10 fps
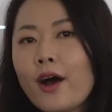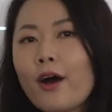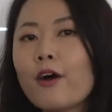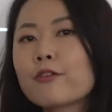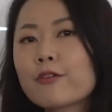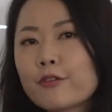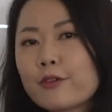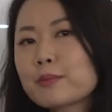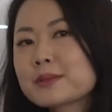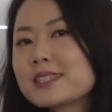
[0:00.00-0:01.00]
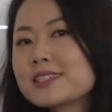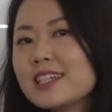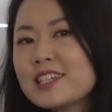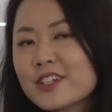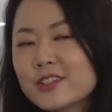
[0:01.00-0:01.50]
of Phelps'
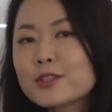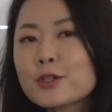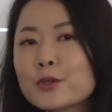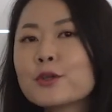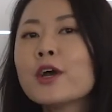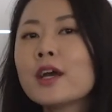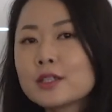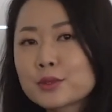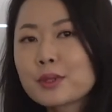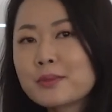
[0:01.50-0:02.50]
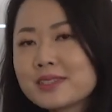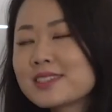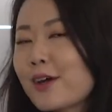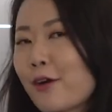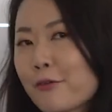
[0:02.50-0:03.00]
decision to swim
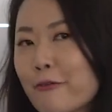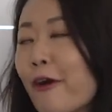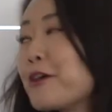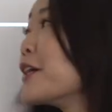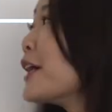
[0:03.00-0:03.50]
instead of row.